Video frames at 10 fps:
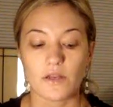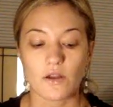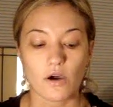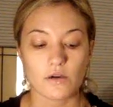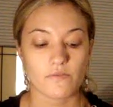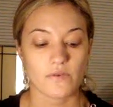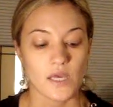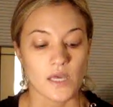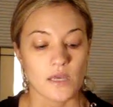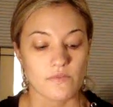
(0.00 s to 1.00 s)
And all of
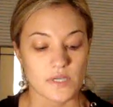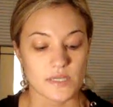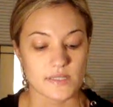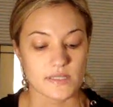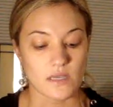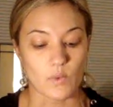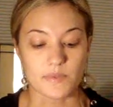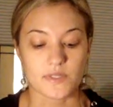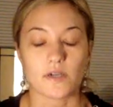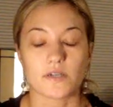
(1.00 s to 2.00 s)
these
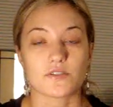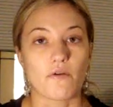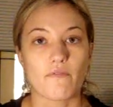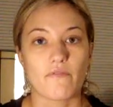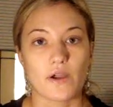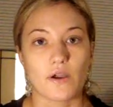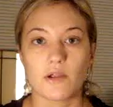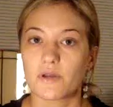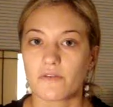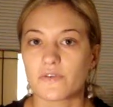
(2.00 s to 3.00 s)
websites are very
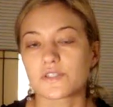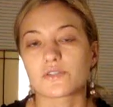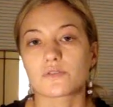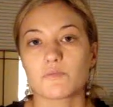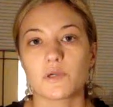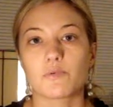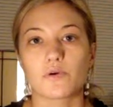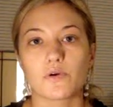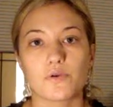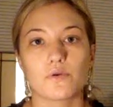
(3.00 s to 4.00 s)
beneficial to
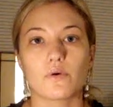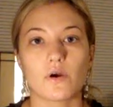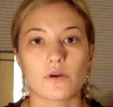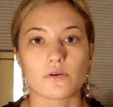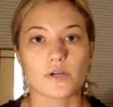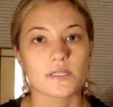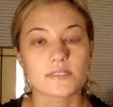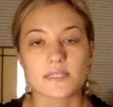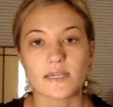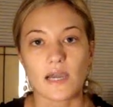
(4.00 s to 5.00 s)
people who are looking to
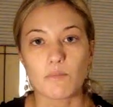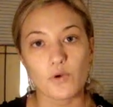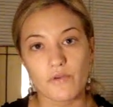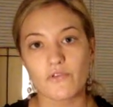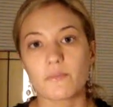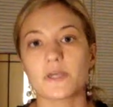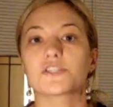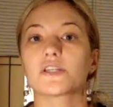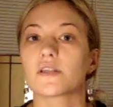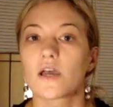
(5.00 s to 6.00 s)
seek out more
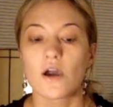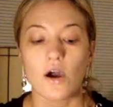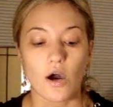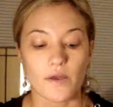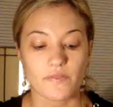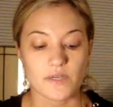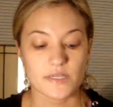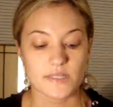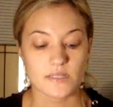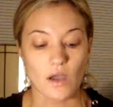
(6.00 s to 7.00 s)
information on
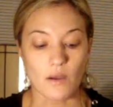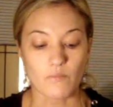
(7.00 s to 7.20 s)
this